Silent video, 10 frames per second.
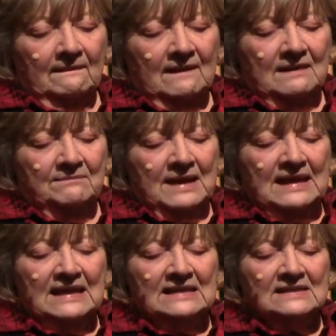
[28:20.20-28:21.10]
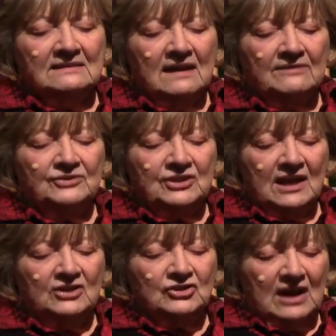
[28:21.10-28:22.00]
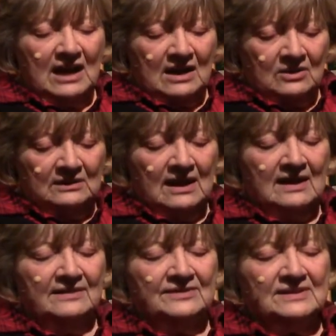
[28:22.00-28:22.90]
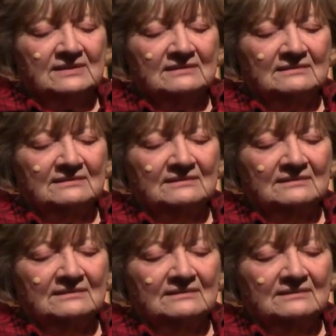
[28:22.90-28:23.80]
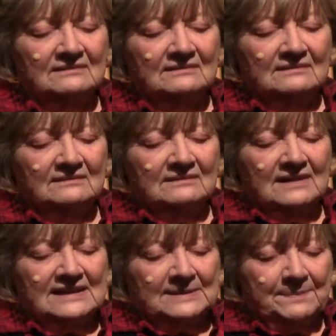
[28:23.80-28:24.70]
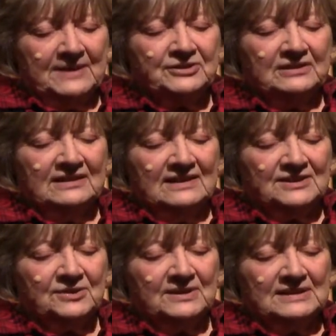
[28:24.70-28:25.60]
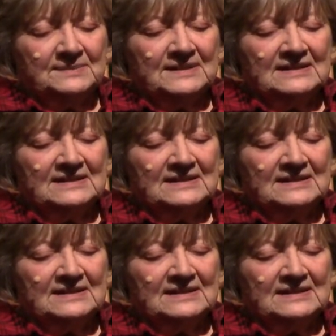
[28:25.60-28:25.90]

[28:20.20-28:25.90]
And may his love change our lives, especially this Christmas.